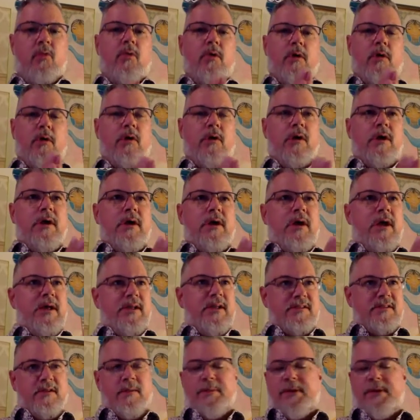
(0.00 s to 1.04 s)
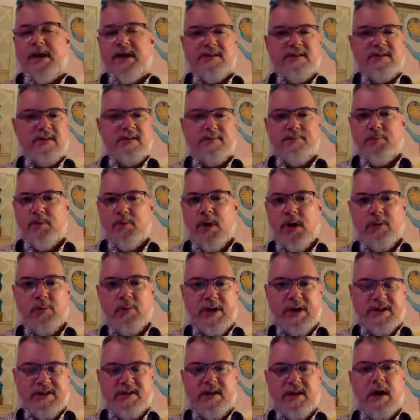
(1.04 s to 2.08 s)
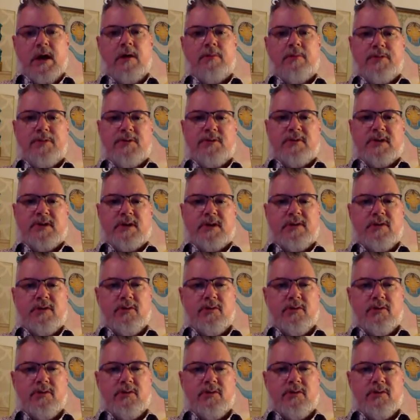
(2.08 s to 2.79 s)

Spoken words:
Or in some cases, Broadway style music.